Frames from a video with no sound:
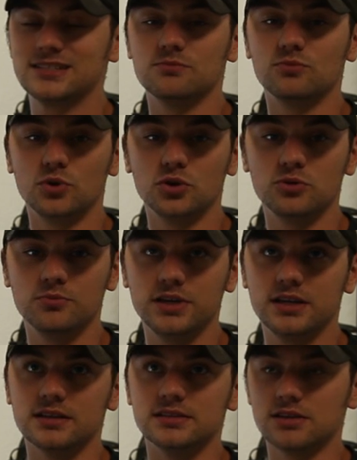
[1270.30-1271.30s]
some room
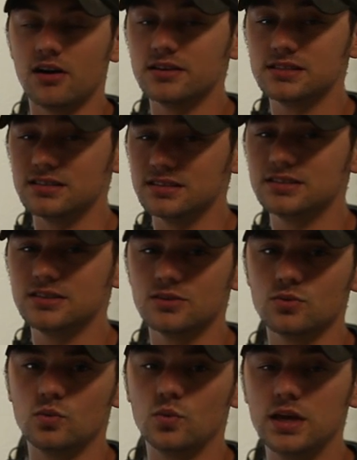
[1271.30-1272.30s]
because honestly this year
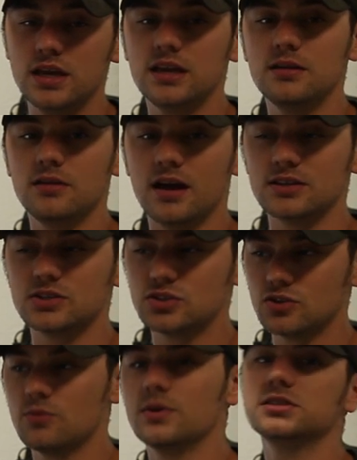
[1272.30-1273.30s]
we got
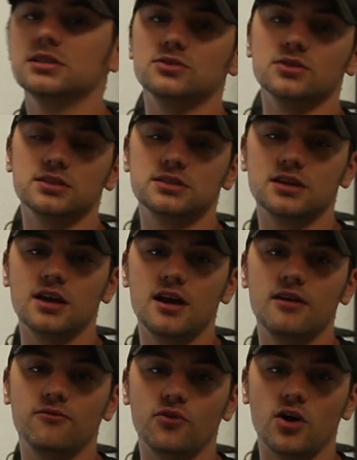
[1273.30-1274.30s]
so much interest
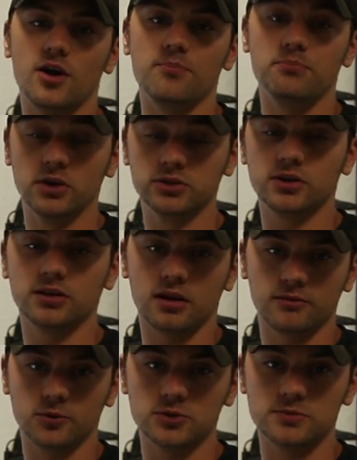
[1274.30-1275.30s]
from military and law
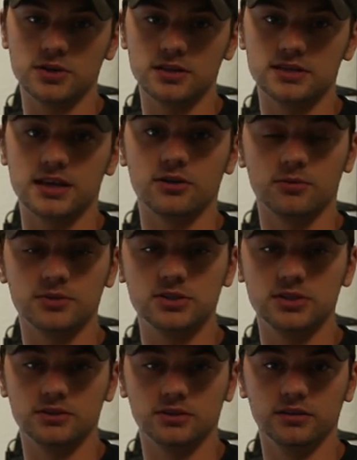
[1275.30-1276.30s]
enforcement units at Urban
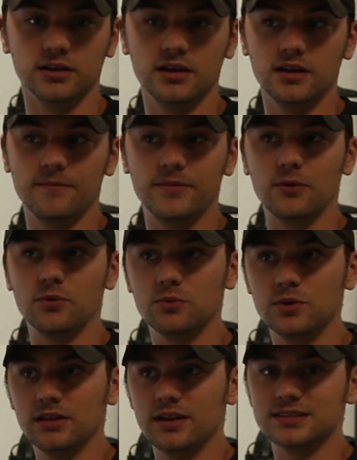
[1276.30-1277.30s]
Shield that we
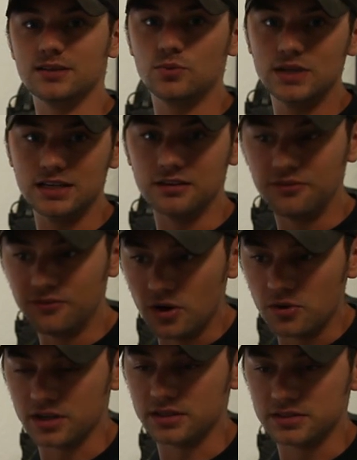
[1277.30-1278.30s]
realized that we need to
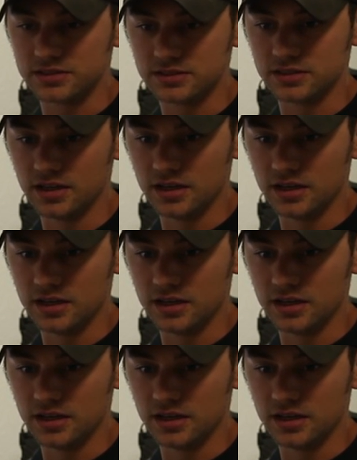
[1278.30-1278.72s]
focus